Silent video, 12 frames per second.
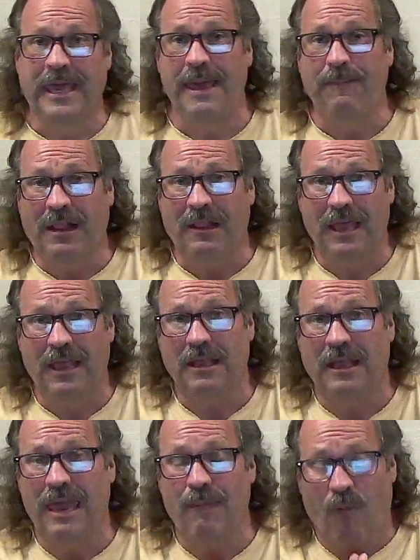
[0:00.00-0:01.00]
Keep click,
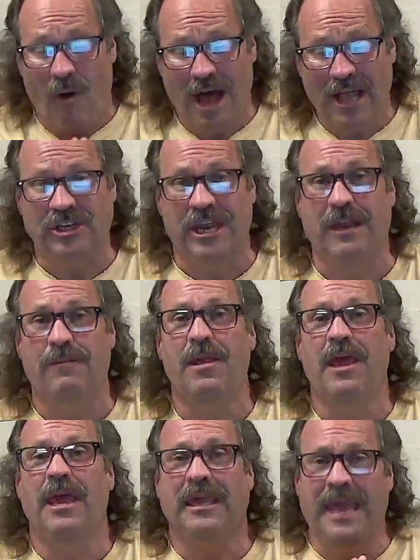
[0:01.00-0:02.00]
keep
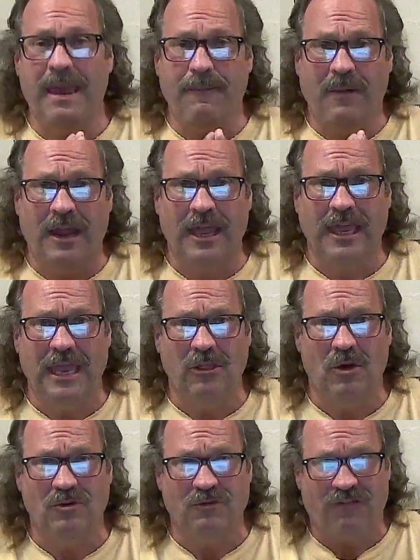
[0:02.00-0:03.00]
watching, keep
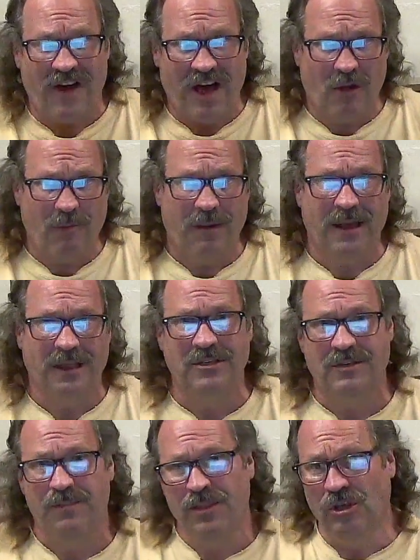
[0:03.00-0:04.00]
clicking those follow
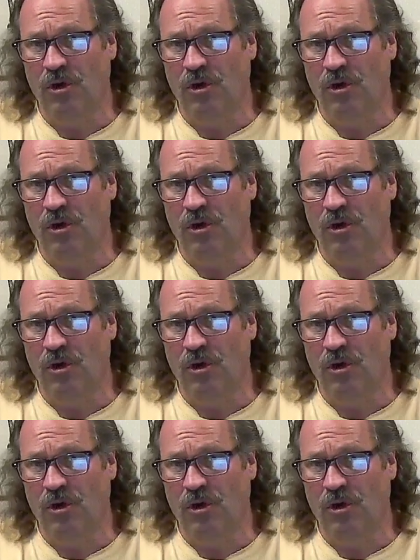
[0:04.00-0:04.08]
buttons.